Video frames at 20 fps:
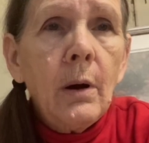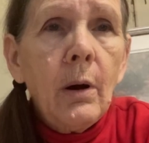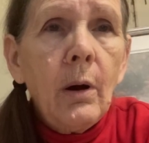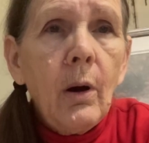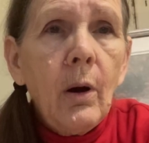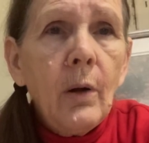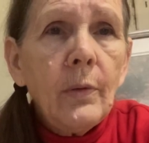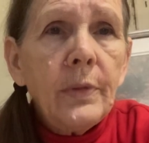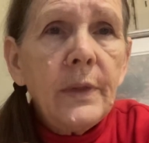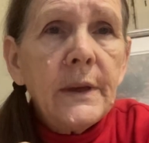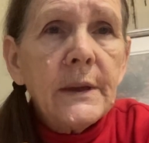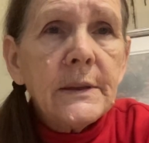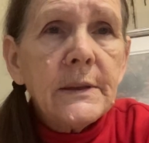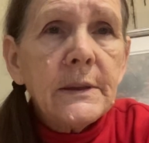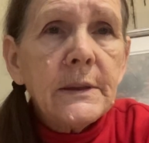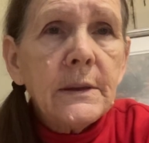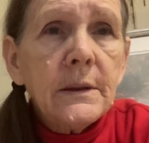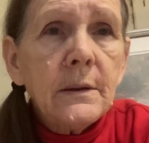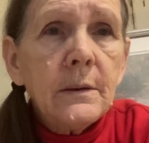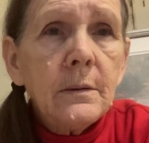on this,
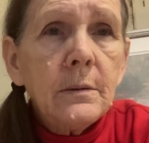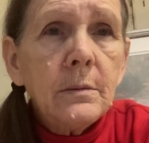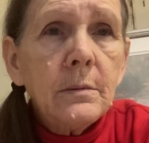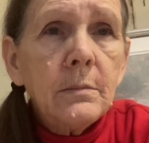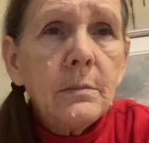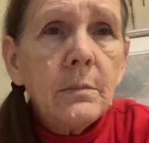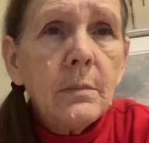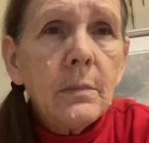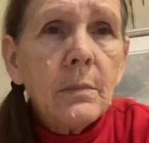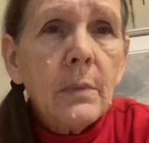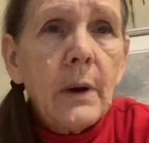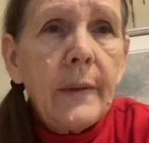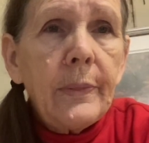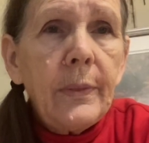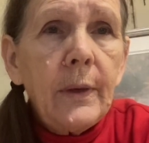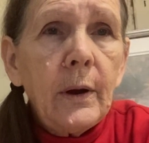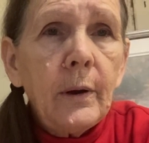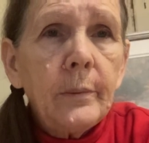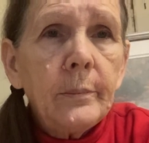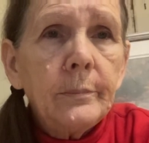right
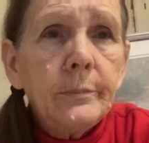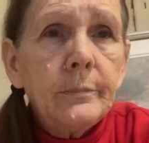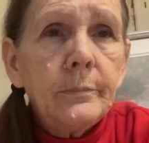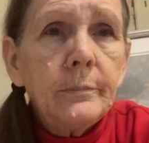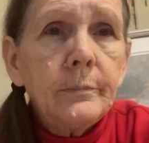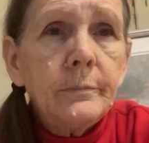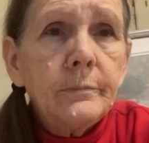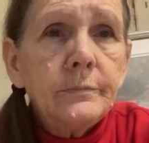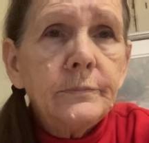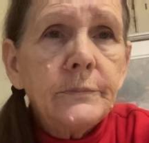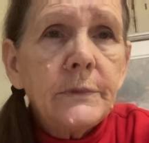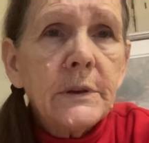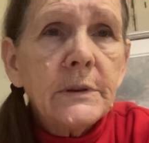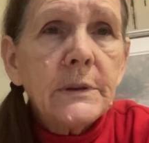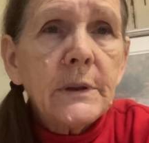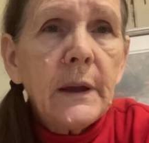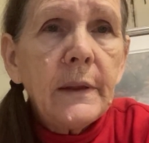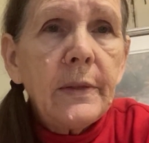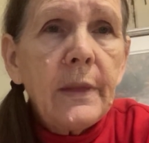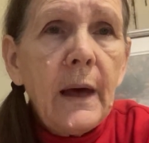there, just
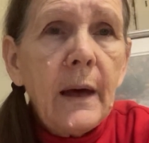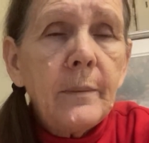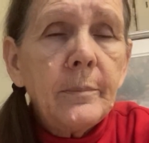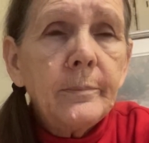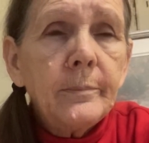like that.